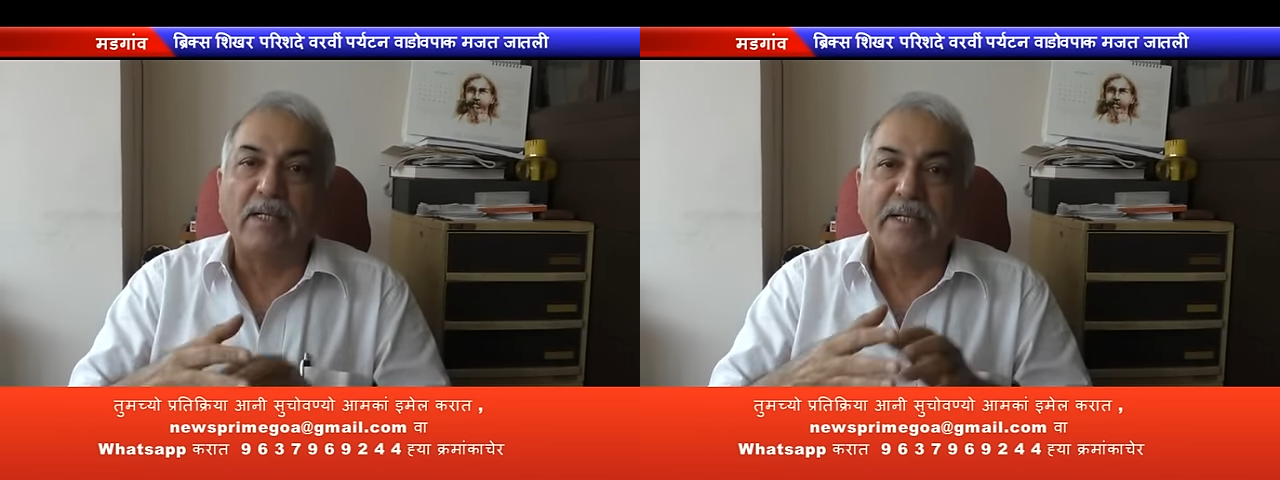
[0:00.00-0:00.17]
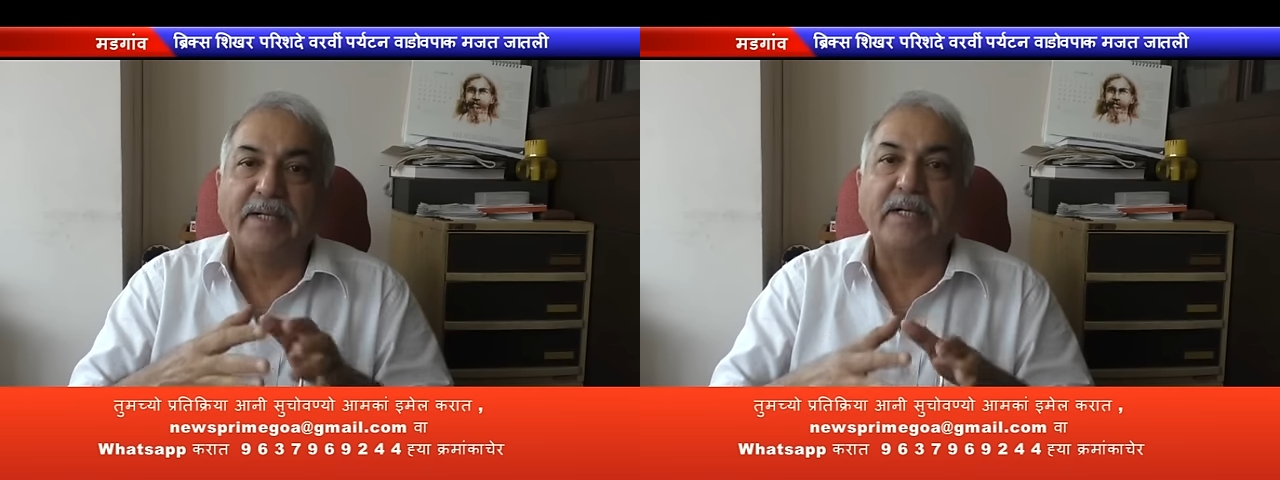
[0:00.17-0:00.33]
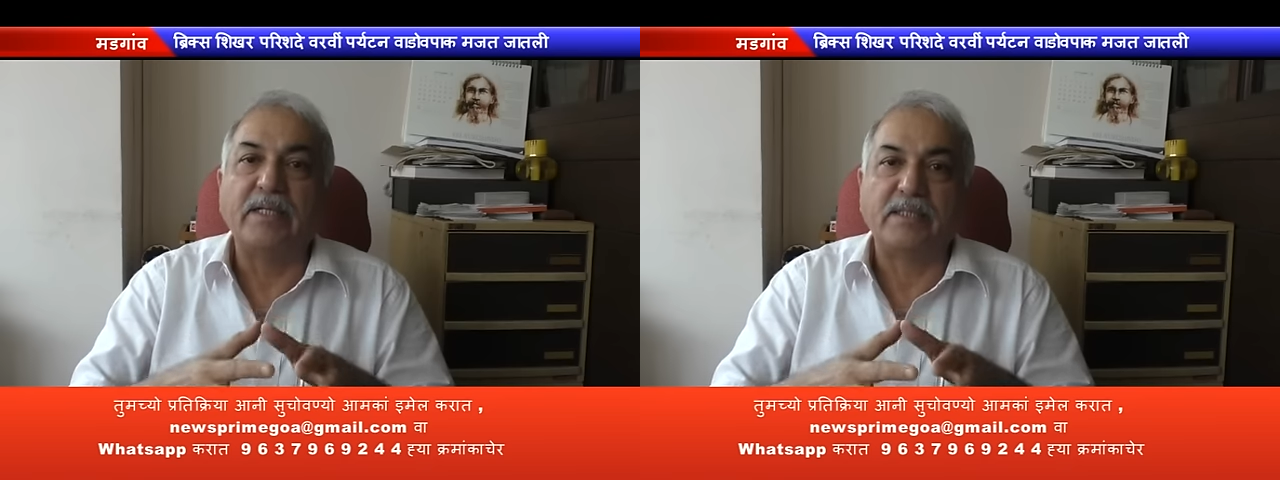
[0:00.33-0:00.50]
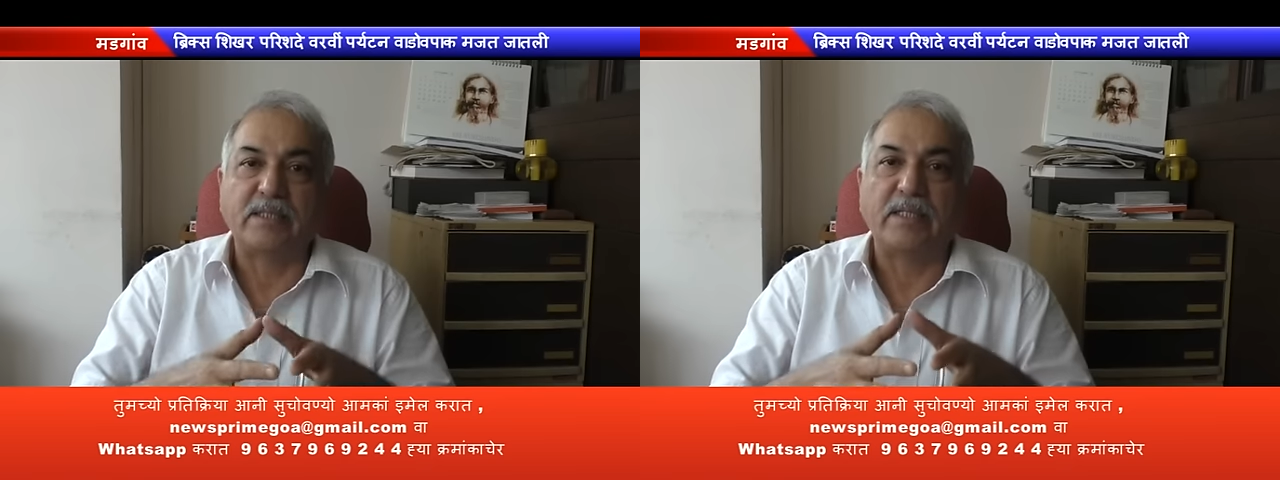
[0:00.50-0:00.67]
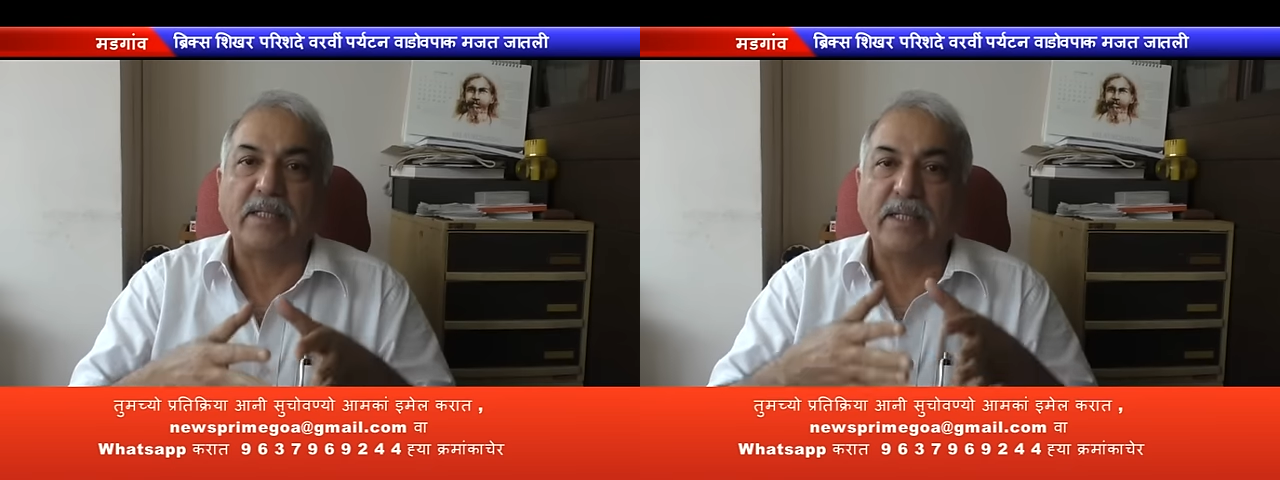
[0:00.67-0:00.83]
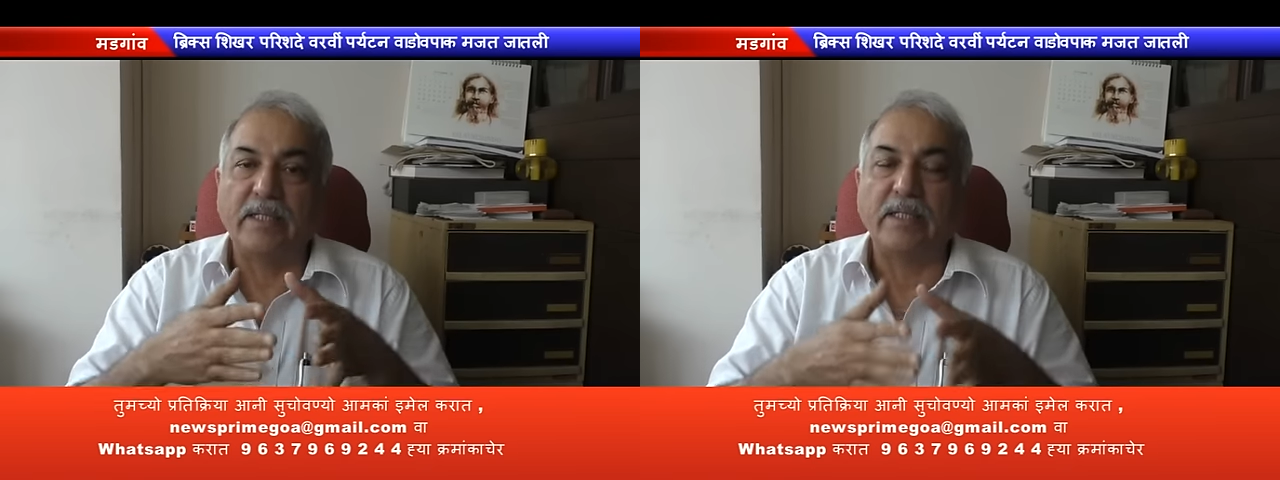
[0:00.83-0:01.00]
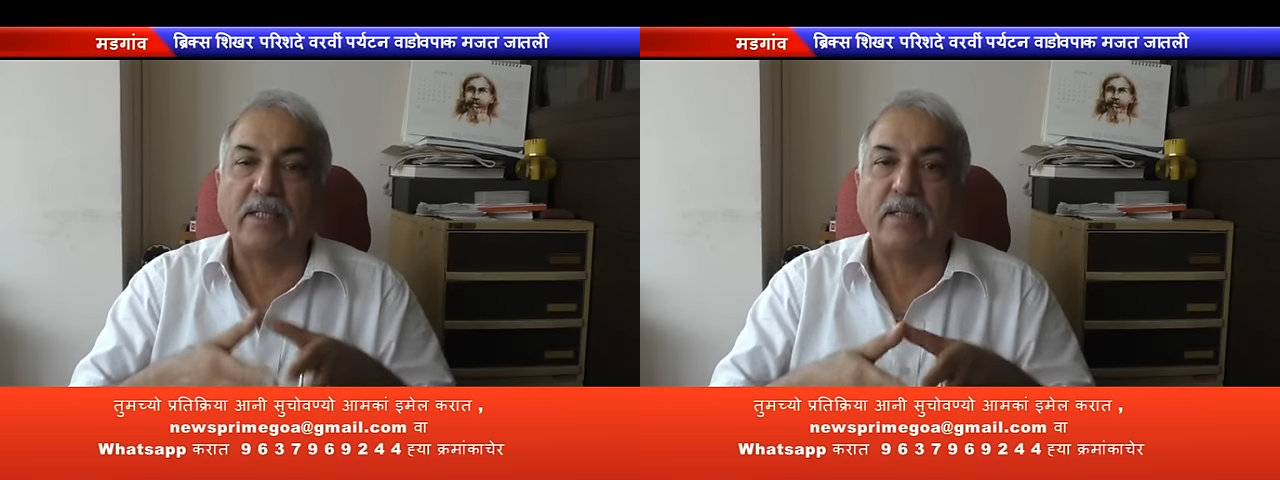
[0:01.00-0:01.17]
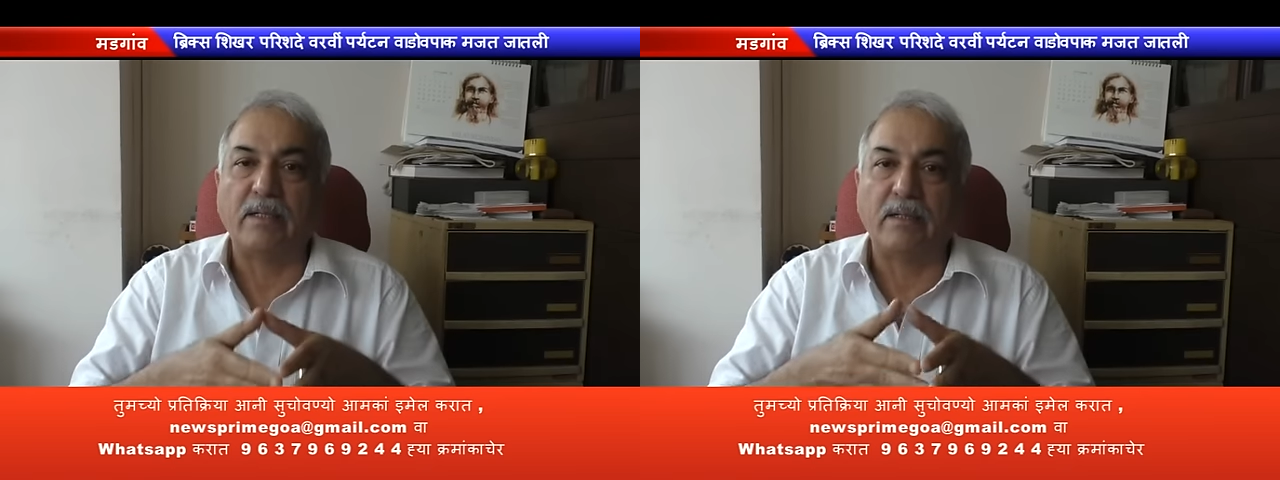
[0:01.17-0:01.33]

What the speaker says: leaders in the